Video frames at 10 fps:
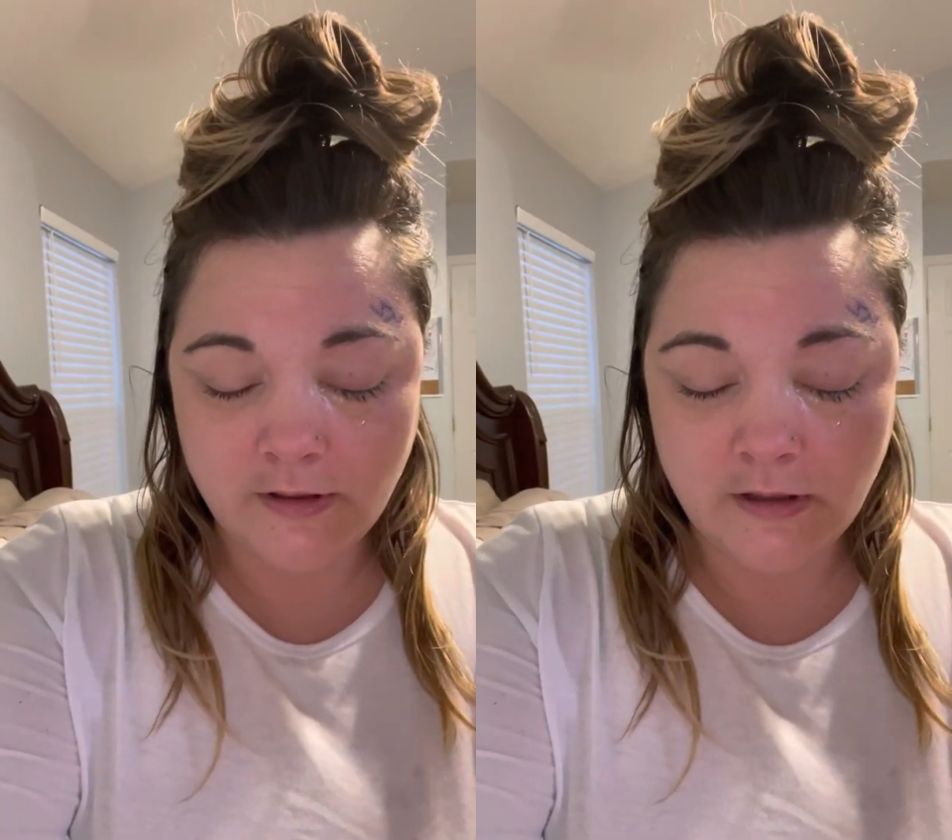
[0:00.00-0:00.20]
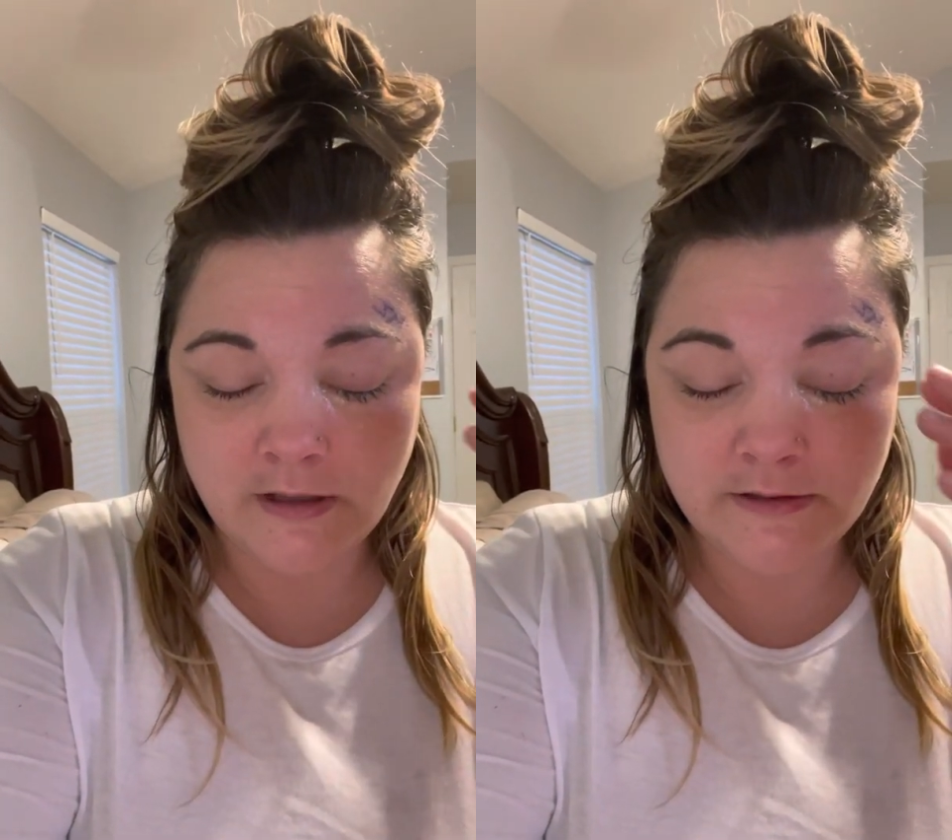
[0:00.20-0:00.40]

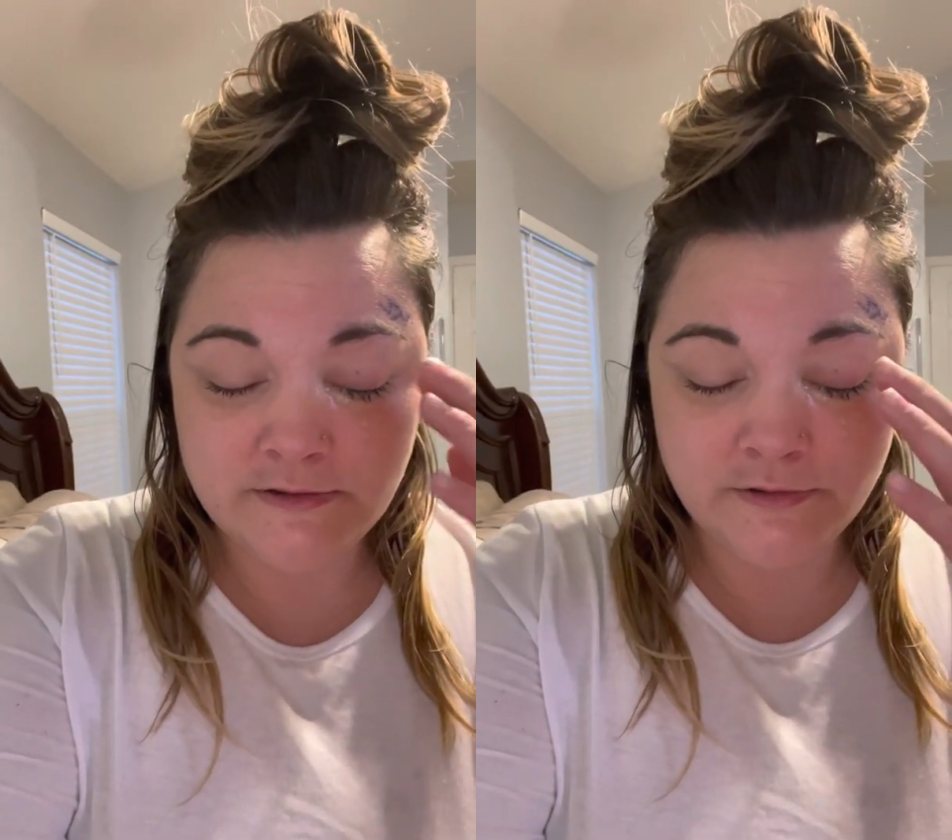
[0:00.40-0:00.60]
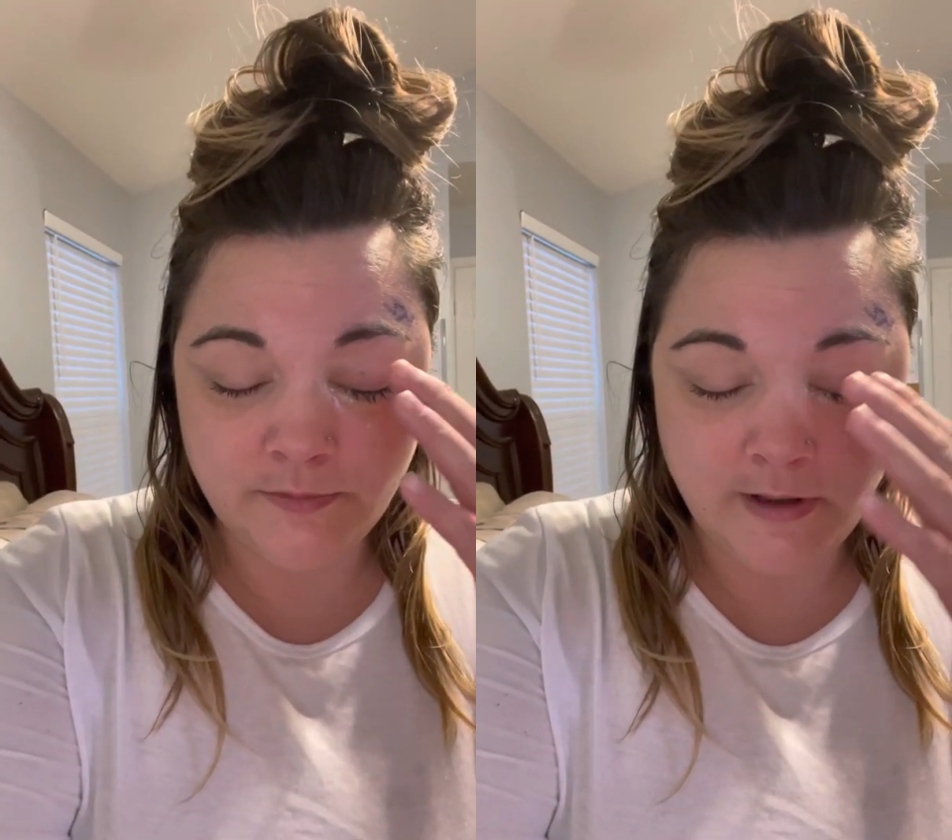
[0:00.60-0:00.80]
I
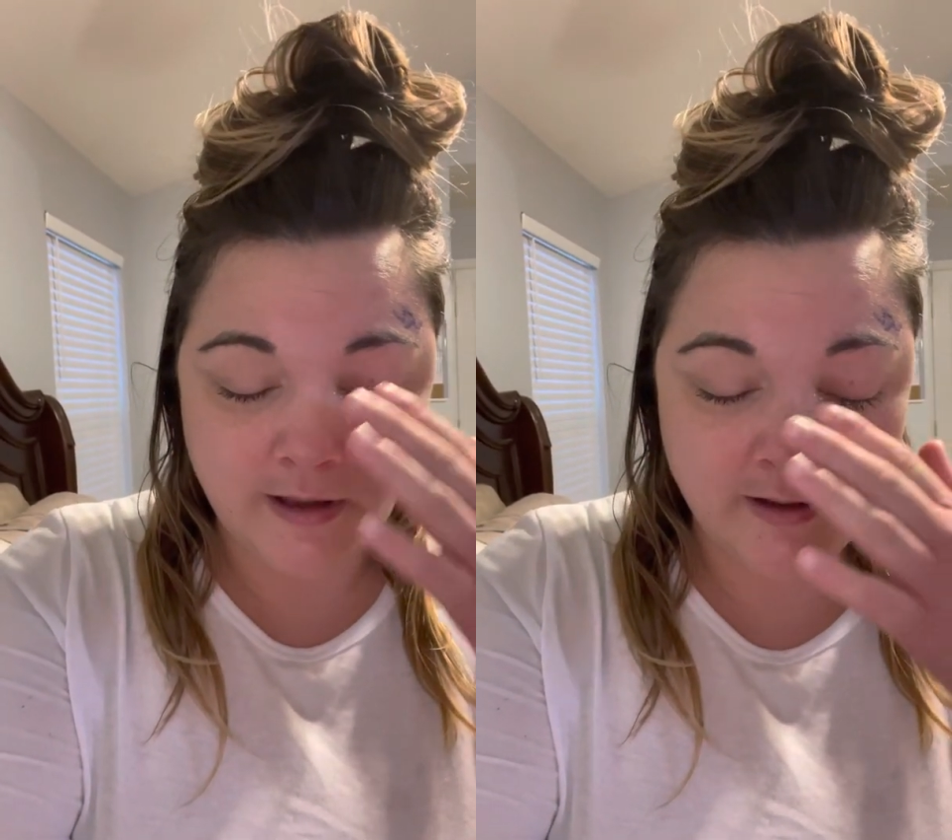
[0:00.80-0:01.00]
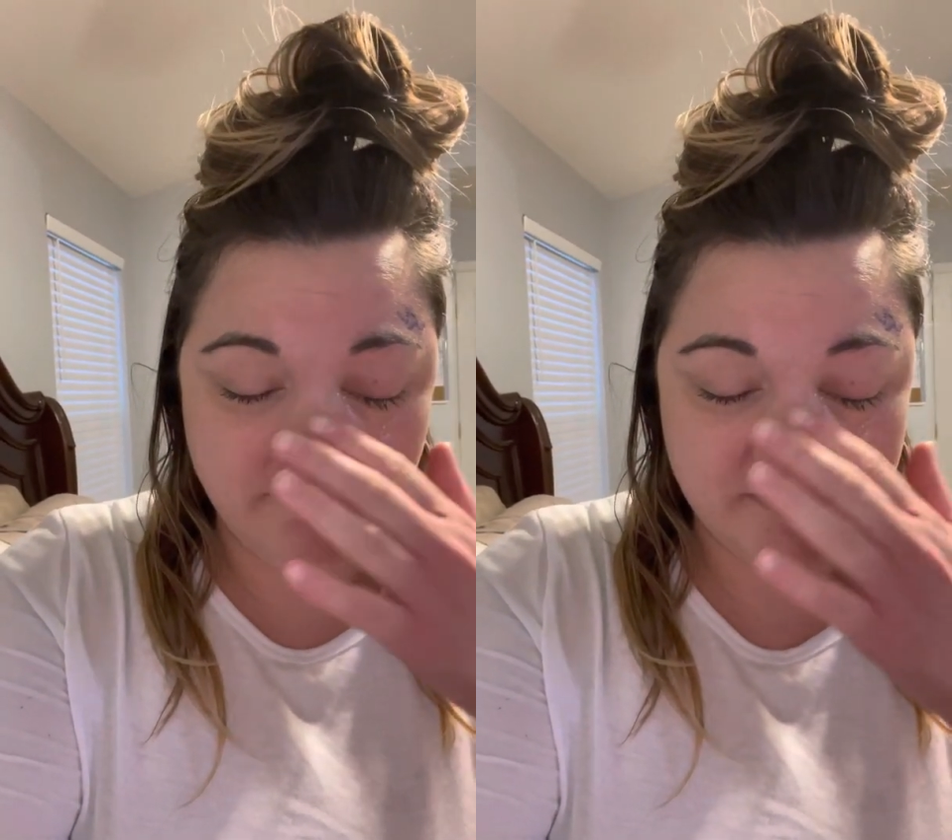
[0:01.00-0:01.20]
do
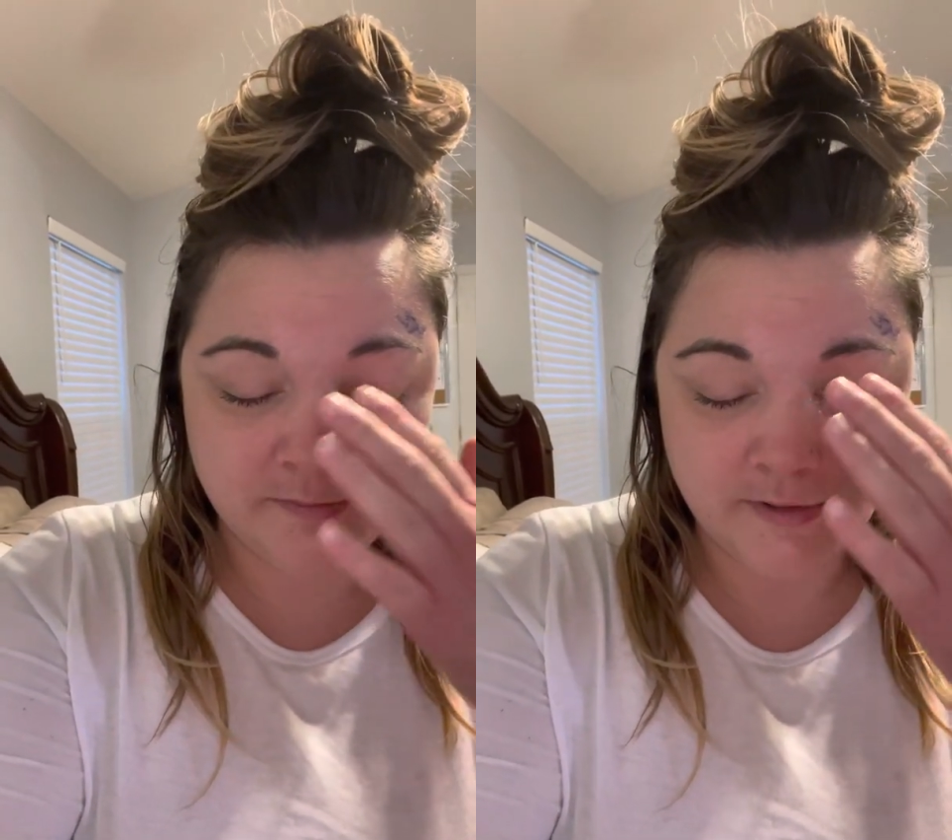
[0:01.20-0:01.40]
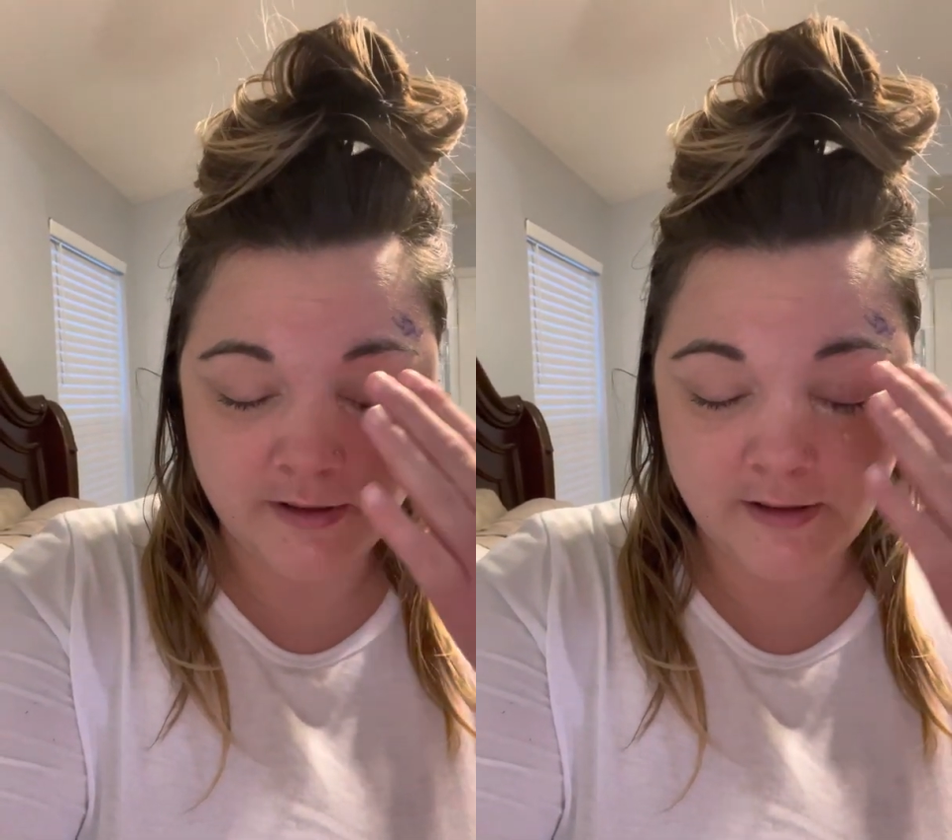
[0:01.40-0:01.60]
have
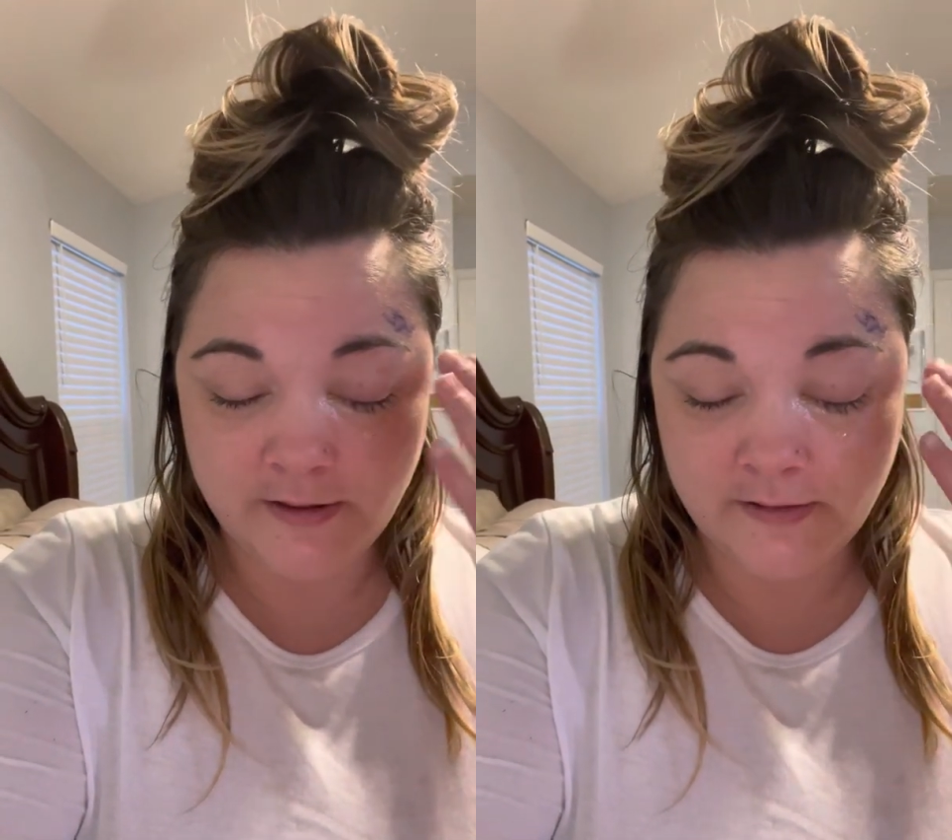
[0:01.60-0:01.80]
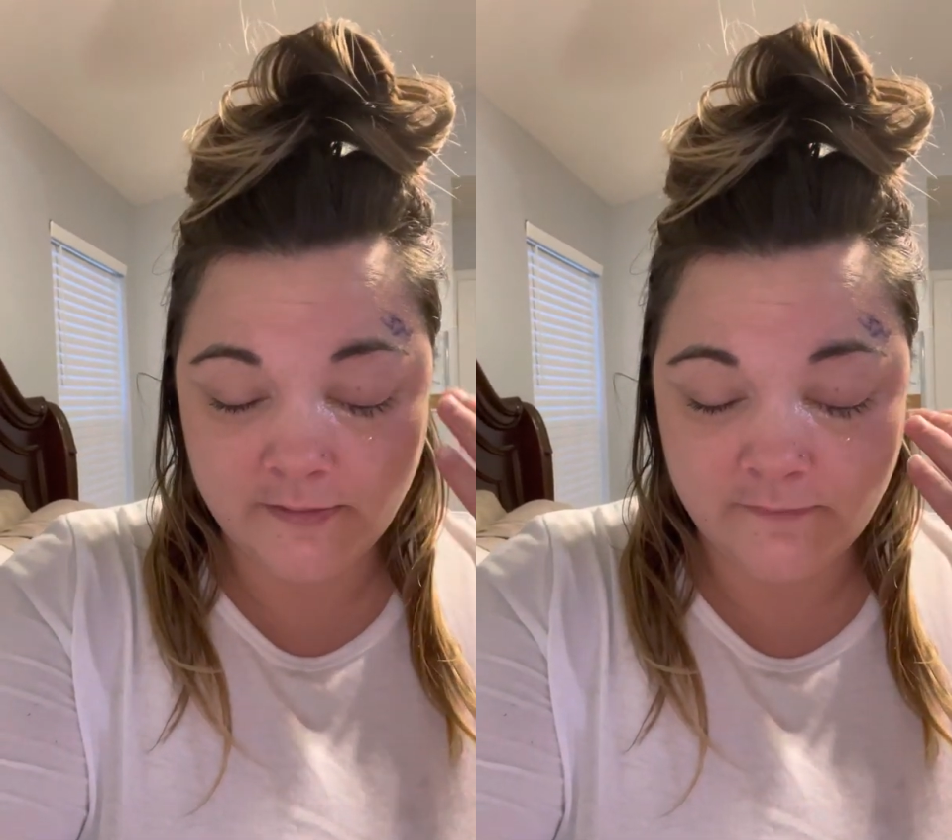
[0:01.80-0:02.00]
some kind
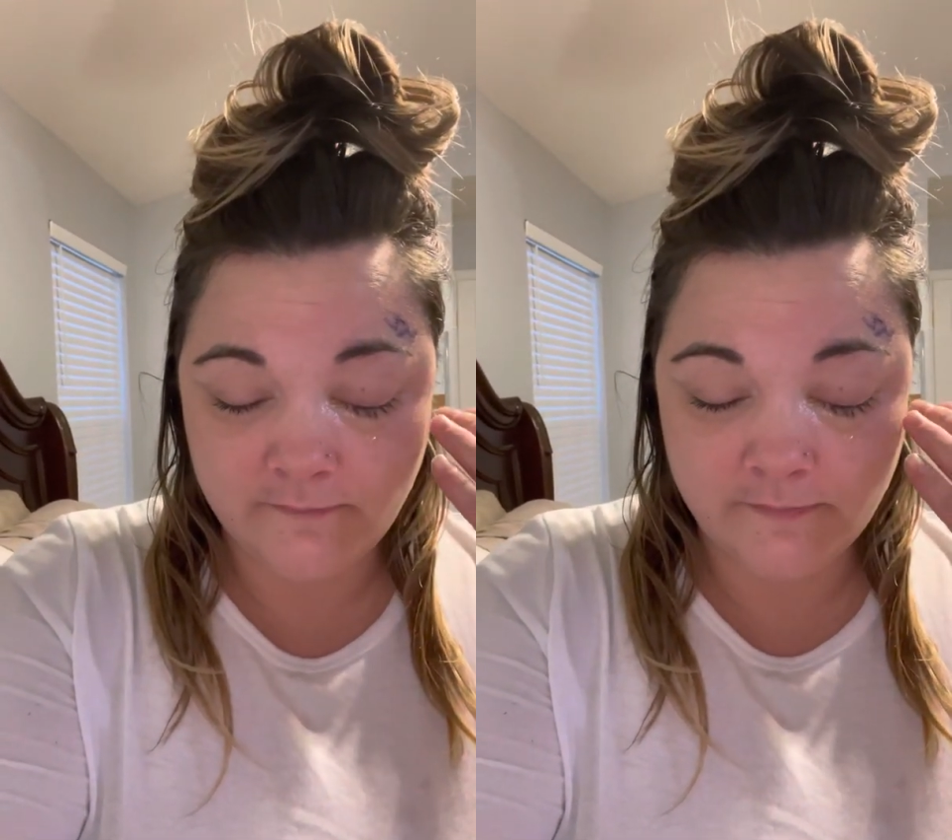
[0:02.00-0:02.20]
of